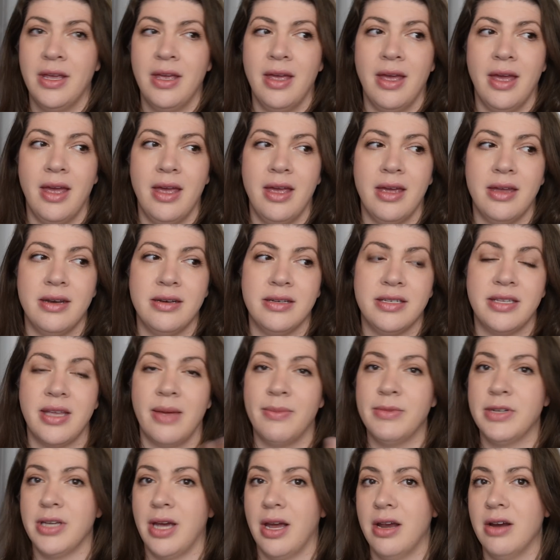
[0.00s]
And
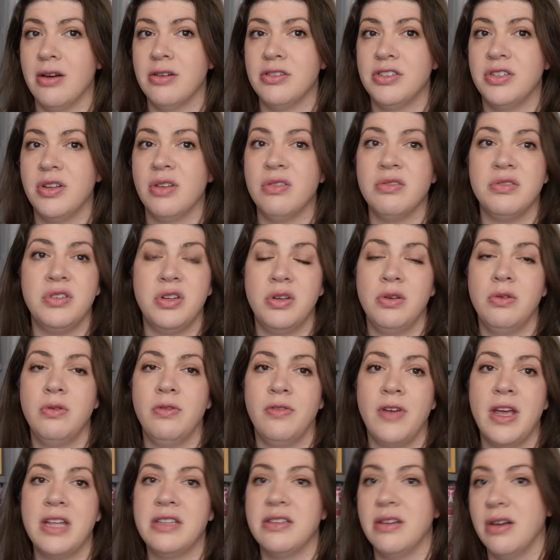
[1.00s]
some dyers don't do
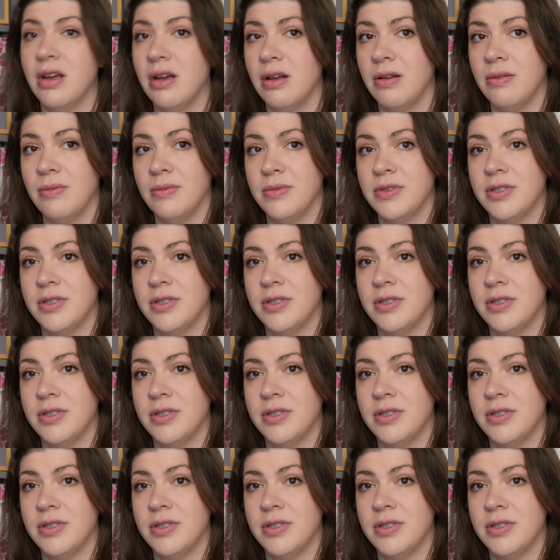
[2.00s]
fades at all.